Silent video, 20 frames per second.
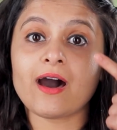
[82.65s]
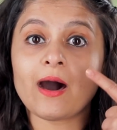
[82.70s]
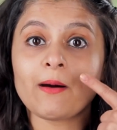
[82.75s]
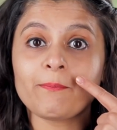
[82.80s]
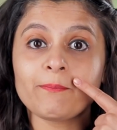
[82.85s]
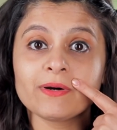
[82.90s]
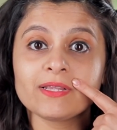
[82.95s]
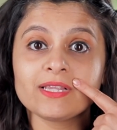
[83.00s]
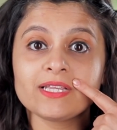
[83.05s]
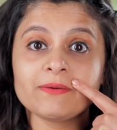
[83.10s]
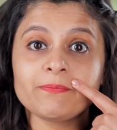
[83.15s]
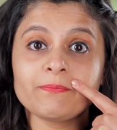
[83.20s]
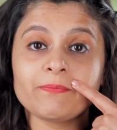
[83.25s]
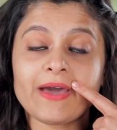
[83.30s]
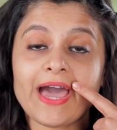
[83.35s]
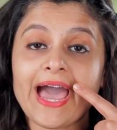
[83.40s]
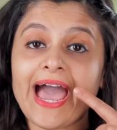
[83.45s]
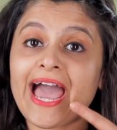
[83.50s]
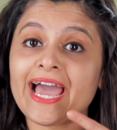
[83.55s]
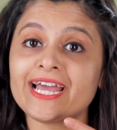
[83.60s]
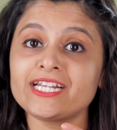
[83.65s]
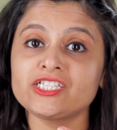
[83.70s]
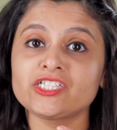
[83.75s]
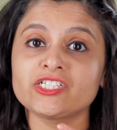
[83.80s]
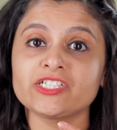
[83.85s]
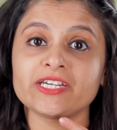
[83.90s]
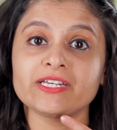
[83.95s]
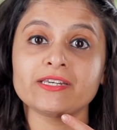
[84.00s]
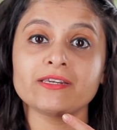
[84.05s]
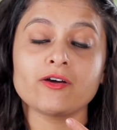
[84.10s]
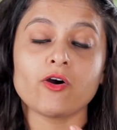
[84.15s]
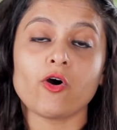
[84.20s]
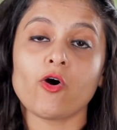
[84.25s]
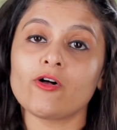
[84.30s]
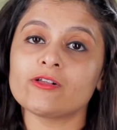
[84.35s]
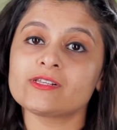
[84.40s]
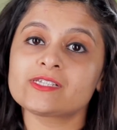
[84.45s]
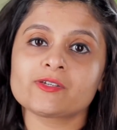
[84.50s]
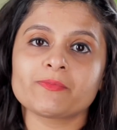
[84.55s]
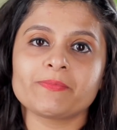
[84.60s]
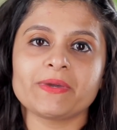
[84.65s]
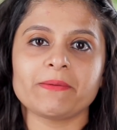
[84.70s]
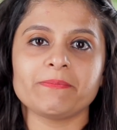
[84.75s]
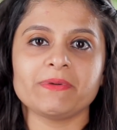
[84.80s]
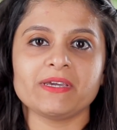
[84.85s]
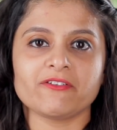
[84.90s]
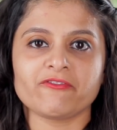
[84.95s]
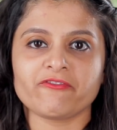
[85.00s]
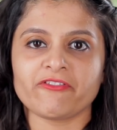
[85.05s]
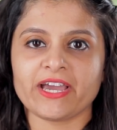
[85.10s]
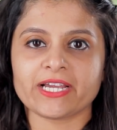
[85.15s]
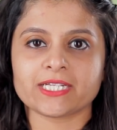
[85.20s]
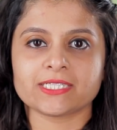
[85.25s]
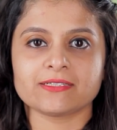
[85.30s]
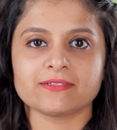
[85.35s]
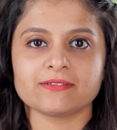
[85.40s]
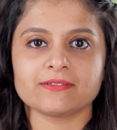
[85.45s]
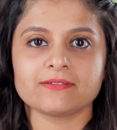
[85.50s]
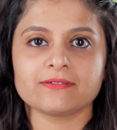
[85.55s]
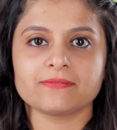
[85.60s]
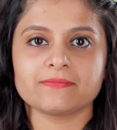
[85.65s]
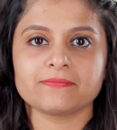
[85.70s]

upper lip and chin also may be affected.